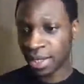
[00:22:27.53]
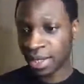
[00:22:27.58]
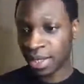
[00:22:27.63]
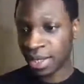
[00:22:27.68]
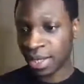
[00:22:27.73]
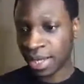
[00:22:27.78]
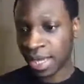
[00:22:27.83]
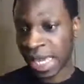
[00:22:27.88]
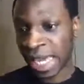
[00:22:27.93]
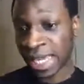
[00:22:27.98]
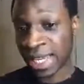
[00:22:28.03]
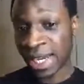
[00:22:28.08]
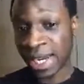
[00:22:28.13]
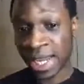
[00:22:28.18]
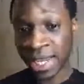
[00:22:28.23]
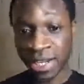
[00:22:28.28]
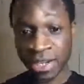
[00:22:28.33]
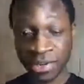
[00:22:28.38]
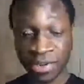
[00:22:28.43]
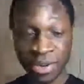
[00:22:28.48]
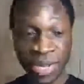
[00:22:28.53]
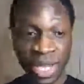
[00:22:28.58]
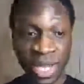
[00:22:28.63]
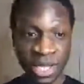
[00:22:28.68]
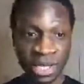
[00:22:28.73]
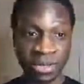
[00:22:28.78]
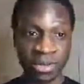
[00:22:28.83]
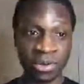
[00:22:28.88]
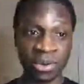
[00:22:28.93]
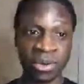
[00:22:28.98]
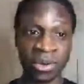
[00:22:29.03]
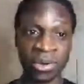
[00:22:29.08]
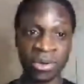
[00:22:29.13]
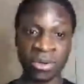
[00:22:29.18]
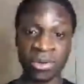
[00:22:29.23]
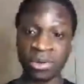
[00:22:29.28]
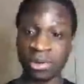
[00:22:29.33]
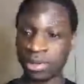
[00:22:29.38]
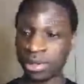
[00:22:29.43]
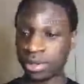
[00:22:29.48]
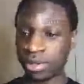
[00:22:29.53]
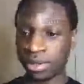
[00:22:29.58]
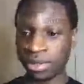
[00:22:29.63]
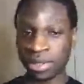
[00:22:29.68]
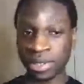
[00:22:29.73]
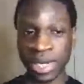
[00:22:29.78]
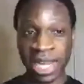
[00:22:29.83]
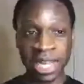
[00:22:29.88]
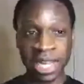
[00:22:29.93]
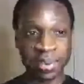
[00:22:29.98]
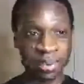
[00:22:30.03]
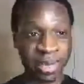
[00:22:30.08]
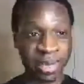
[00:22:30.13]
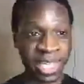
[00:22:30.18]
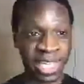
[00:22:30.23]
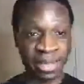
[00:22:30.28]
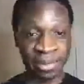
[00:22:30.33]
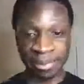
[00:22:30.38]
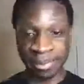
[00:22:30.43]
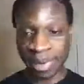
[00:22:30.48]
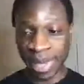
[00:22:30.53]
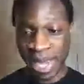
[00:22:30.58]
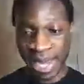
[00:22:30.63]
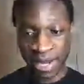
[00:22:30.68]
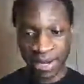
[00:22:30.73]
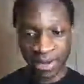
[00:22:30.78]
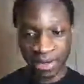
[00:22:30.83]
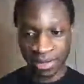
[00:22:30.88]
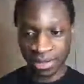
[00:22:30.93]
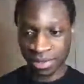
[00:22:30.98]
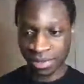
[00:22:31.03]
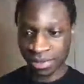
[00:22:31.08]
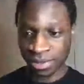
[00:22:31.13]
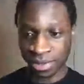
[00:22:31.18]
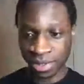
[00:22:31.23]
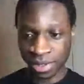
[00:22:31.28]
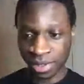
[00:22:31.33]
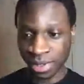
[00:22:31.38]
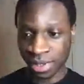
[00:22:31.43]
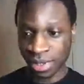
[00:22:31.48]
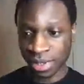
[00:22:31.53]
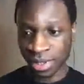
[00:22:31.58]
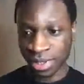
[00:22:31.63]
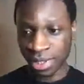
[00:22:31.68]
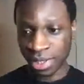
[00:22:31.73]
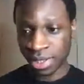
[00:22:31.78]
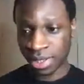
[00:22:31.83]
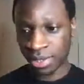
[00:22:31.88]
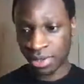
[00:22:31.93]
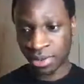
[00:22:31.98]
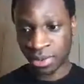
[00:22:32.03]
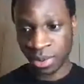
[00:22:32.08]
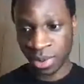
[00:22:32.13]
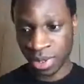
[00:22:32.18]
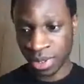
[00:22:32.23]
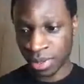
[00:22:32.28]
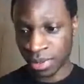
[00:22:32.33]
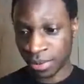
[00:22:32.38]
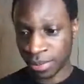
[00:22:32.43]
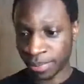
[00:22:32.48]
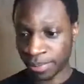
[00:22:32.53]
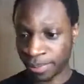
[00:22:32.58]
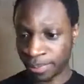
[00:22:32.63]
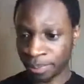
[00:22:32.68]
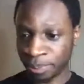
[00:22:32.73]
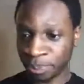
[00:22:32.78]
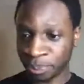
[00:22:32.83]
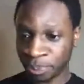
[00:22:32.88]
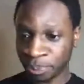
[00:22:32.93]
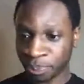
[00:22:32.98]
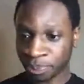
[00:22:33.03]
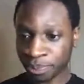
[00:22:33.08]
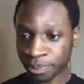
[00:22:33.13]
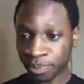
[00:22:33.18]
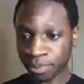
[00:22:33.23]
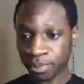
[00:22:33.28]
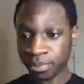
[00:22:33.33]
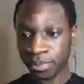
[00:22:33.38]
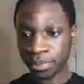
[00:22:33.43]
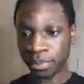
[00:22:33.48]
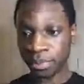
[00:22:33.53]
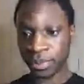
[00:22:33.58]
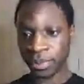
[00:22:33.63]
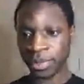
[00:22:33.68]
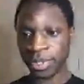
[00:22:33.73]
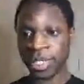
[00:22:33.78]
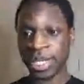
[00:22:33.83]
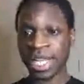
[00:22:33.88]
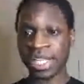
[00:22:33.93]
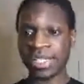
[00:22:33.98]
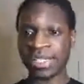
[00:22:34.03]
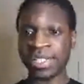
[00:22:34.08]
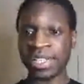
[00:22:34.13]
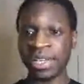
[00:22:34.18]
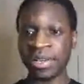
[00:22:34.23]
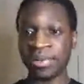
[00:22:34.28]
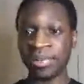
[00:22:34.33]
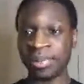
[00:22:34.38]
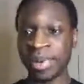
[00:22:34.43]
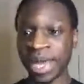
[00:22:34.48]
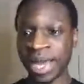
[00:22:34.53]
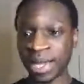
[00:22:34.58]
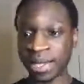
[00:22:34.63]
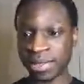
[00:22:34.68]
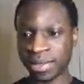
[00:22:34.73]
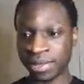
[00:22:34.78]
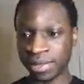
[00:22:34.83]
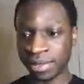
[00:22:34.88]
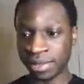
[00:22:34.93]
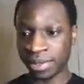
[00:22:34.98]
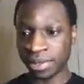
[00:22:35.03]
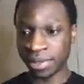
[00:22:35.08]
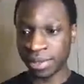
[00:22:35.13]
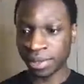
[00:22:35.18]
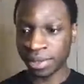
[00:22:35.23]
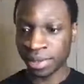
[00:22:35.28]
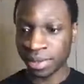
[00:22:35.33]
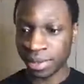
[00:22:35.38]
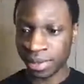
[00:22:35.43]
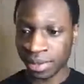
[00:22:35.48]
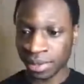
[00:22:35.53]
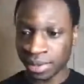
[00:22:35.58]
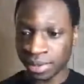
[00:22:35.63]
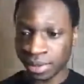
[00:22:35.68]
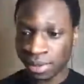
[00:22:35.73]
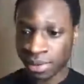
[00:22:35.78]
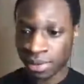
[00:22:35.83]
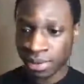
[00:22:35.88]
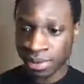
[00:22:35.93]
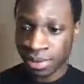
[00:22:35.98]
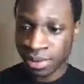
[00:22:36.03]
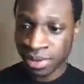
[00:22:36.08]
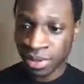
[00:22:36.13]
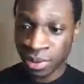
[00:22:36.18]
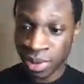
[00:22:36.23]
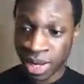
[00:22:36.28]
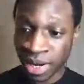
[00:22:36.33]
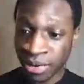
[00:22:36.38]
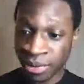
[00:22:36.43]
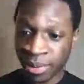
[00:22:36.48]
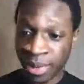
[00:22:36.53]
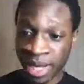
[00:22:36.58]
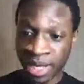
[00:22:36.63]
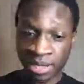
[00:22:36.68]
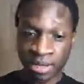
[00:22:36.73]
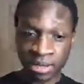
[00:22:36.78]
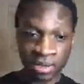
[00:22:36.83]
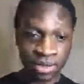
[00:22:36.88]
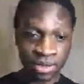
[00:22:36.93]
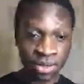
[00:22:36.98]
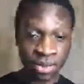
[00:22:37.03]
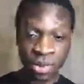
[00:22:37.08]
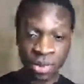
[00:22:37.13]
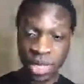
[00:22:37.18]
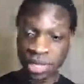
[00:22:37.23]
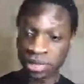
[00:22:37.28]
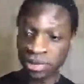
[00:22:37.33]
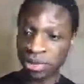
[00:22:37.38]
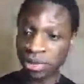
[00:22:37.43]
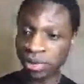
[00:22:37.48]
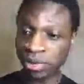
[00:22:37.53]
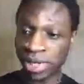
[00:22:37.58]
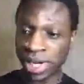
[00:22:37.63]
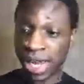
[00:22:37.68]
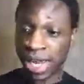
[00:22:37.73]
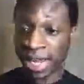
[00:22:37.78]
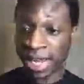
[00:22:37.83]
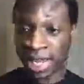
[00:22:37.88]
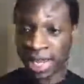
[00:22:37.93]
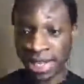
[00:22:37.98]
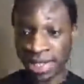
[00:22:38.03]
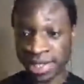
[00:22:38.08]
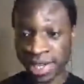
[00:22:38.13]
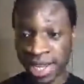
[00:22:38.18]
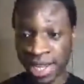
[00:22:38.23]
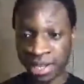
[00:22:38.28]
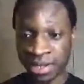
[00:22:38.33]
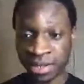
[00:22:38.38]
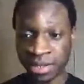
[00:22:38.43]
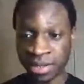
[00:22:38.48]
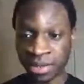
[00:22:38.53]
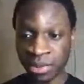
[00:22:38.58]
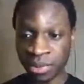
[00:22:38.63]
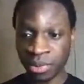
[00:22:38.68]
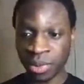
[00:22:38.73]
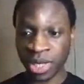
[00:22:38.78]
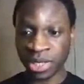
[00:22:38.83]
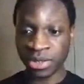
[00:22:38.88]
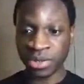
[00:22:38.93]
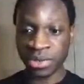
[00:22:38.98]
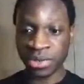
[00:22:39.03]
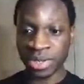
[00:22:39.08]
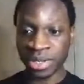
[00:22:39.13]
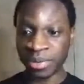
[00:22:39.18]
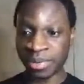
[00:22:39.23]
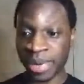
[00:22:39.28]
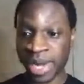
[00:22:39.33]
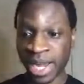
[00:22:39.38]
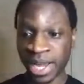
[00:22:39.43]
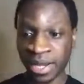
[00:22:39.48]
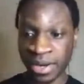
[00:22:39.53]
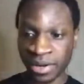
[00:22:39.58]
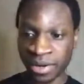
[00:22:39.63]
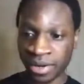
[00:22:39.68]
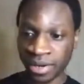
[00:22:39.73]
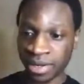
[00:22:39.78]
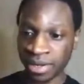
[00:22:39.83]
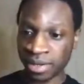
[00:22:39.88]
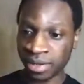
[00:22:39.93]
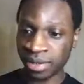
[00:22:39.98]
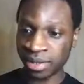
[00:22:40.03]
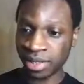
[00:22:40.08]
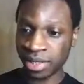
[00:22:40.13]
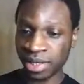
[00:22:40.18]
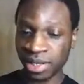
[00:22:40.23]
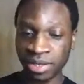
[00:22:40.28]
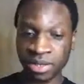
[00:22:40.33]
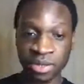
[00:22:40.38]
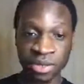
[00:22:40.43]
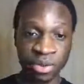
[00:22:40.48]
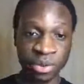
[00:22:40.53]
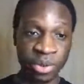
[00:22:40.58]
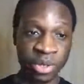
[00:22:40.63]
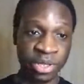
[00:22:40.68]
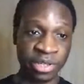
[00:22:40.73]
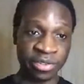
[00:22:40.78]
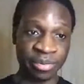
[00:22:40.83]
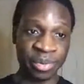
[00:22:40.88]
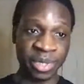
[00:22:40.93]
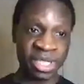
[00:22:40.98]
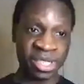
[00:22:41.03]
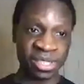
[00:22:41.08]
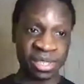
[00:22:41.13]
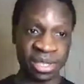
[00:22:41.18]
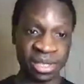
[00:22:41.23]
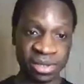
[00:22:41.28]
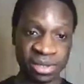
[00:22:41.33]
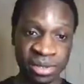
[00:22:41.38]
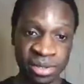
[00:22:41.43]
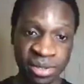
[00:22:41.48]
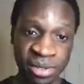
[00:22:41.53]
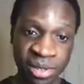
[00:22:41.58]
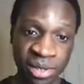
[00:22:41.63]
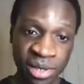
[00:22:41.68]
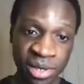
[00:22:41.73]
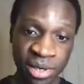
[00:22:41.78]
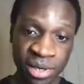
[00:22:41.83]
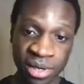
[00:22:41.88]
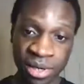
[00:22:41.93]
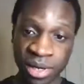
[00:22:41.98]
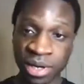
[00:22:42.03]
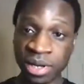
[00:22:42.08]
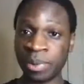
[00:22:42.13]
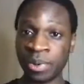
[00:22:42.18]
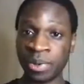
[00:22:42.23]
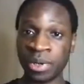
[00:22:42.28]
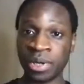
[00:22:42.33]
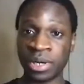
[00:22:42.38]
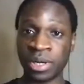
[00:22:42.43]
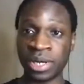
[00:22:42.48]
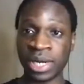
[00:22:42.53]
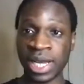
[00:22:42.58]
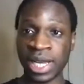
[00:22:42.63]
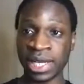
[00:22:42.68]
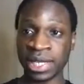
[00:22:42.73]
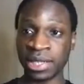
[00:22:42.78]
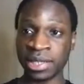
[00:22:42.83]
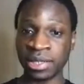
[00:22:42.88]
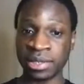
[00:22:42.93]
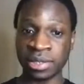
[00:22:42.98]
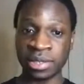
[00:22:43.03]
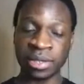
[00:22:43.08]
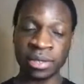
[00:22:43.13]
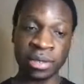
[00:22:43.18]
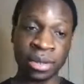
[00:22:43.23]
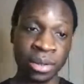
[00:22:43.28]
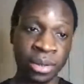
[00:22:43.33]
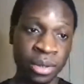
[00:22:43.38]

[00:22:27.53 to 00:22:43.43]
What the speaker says: and like create all like big empires in the world. That's the impact. So what about you? What do you like as like what do you admire in the world of business? A lot of people are like